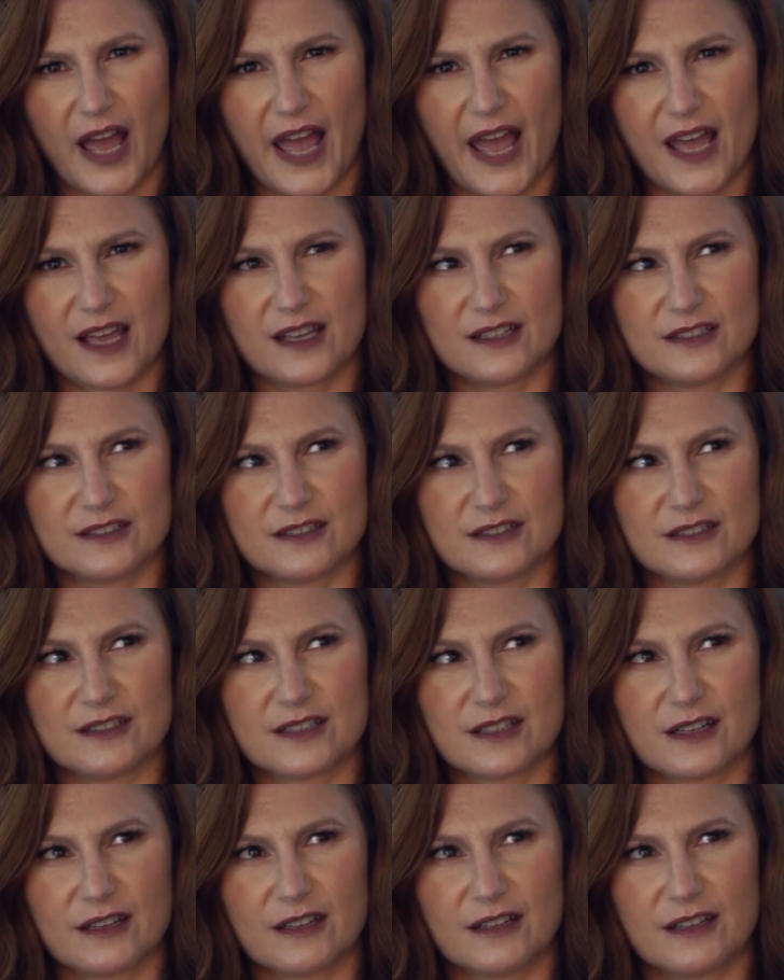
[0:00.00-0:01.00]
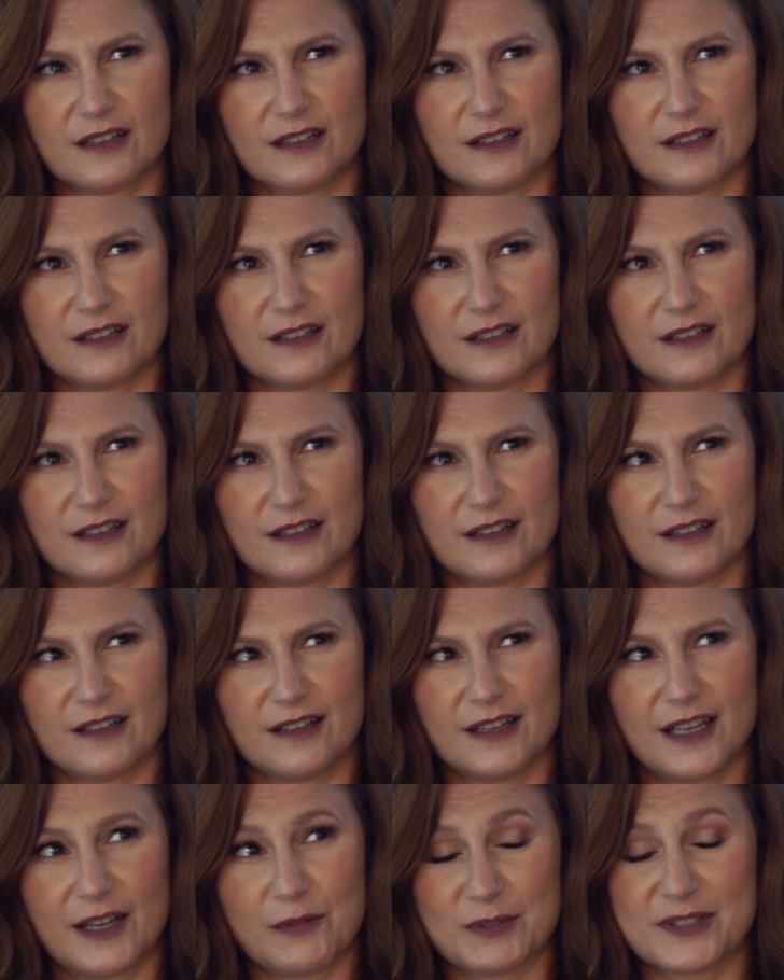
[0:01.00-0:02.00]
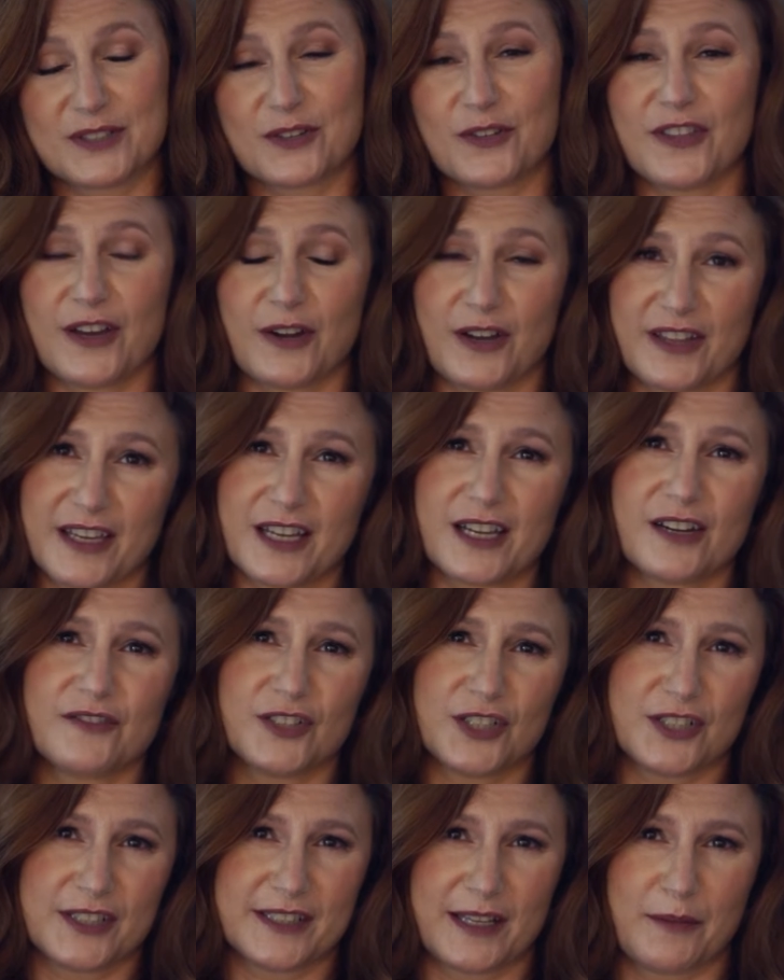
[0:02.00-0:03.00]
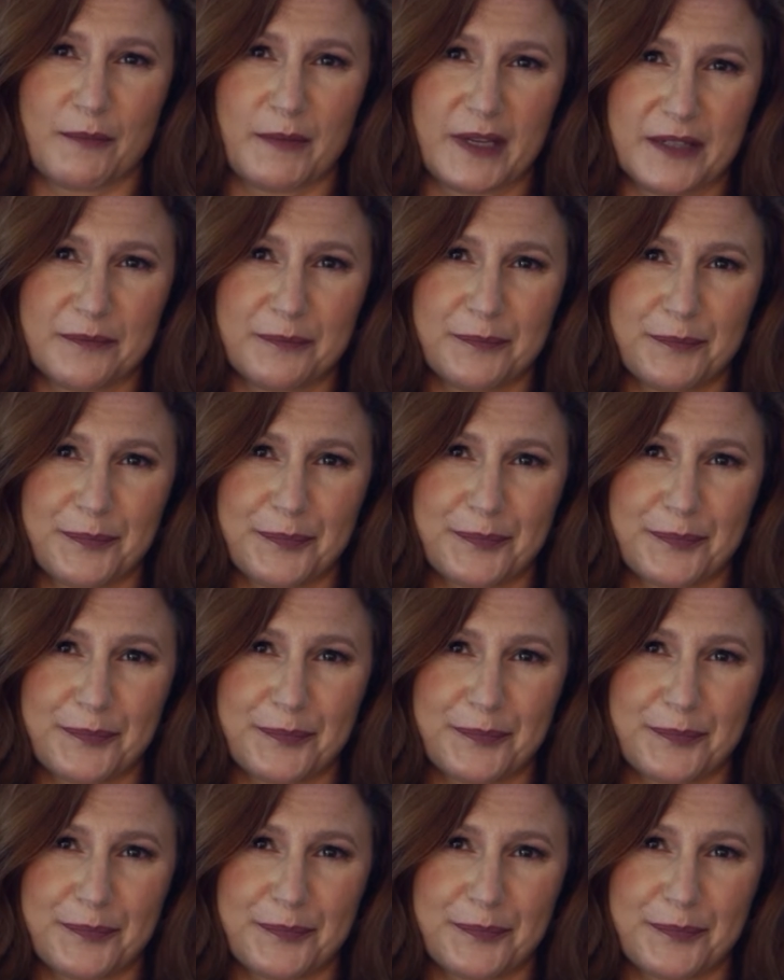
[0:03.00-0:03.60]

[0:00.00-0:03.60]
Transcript: And it was good though, I think I've learned something.